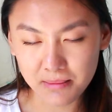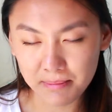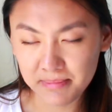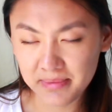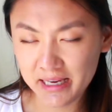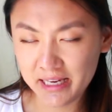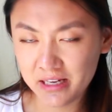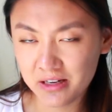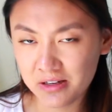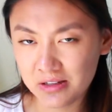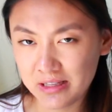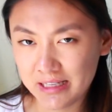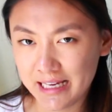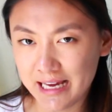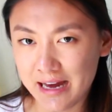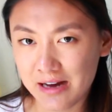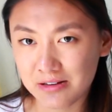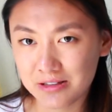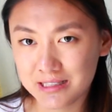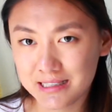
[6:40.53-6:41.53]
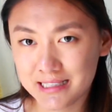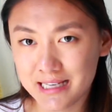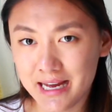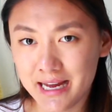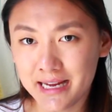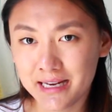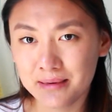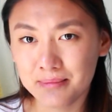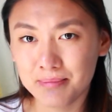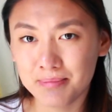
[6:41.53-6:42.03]
paint on the
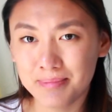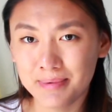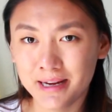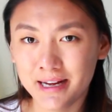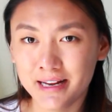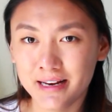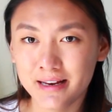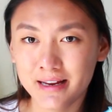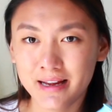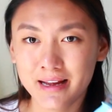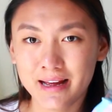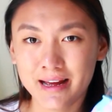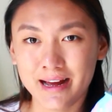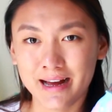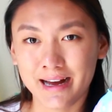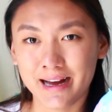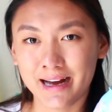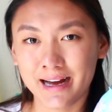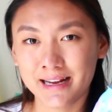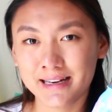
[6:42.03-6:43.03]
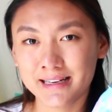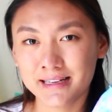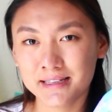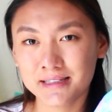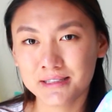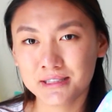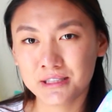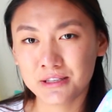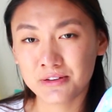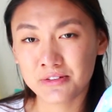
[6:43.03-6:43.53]
outside, but I
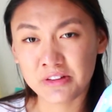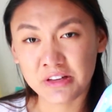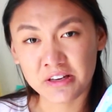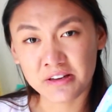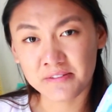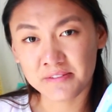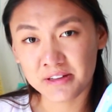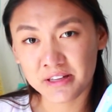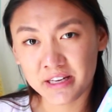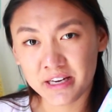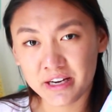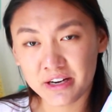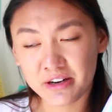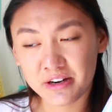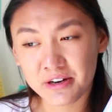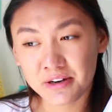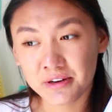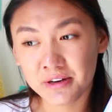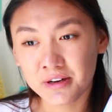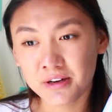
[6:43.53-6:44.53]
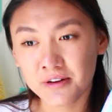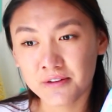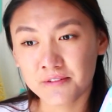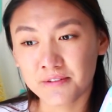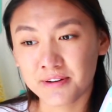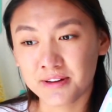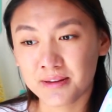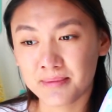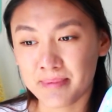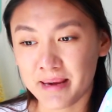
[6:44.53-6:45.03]
did too thick of a layer
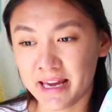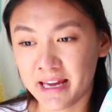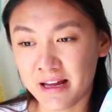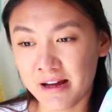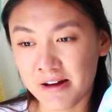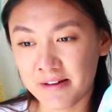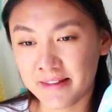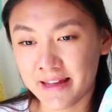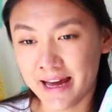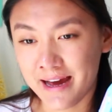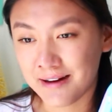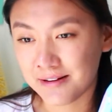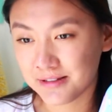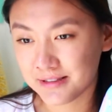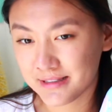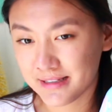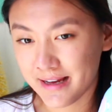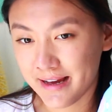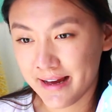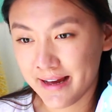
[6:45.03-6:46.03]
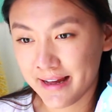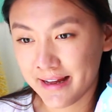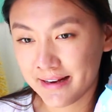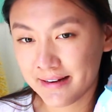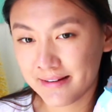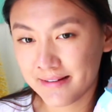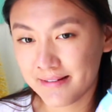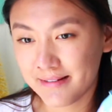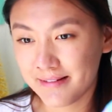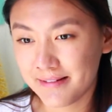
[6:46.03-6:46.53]
for the paint on the
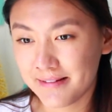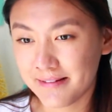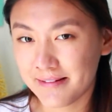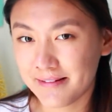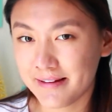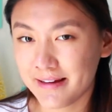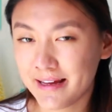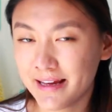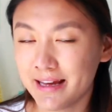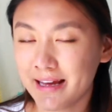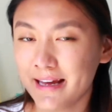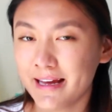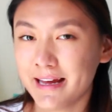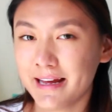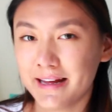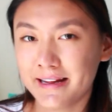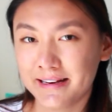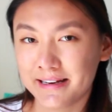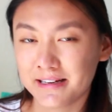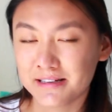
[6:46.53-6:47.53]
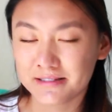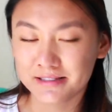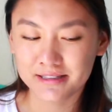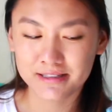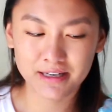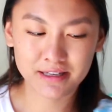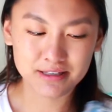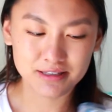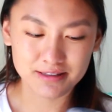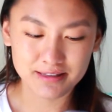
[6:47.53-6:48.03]
outside. And here's
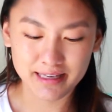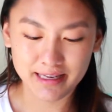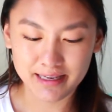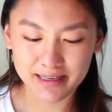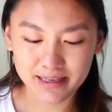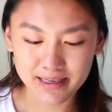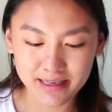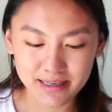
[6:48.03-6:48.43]
another thing,